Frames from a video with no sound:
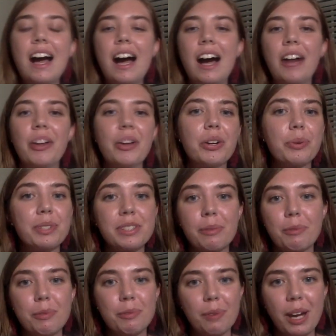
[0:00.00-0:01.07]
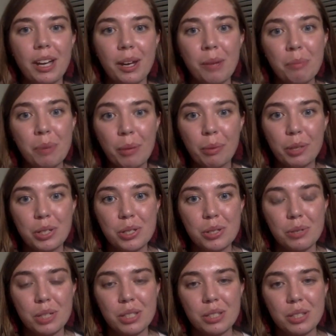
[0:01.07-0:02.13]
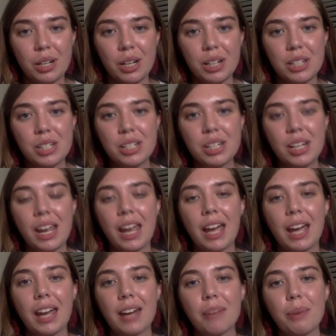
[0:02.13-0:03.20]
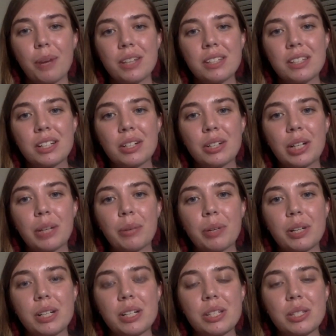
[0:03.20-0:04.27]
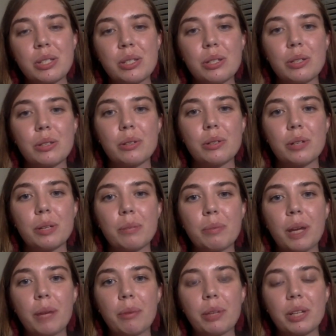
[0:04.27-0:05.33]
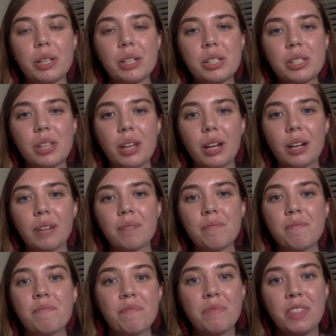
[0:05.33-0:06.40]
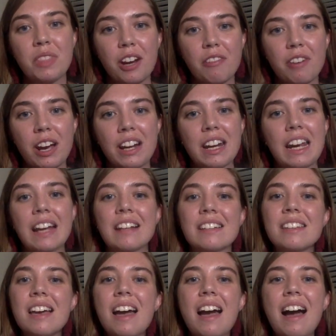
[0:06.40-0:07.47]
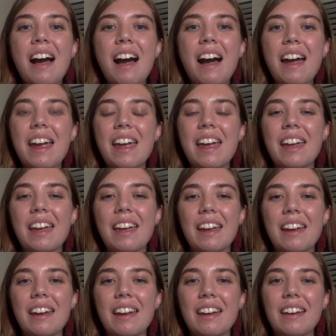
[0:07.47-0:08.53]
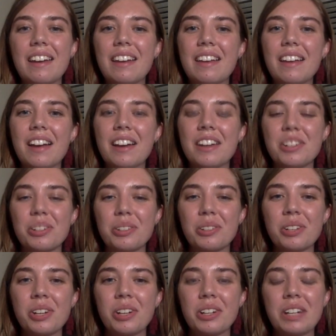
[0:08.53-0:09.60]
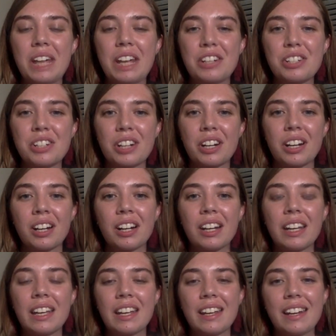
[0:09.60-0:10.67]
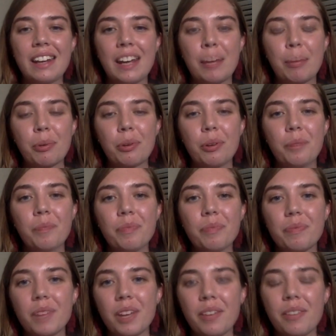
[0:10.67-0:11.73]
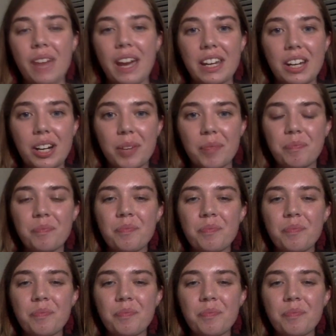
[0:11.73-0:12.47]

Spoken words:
along with some of my unpublished research, and Watson and Crick went on to publish their findings in a journal called Nature in April of that year.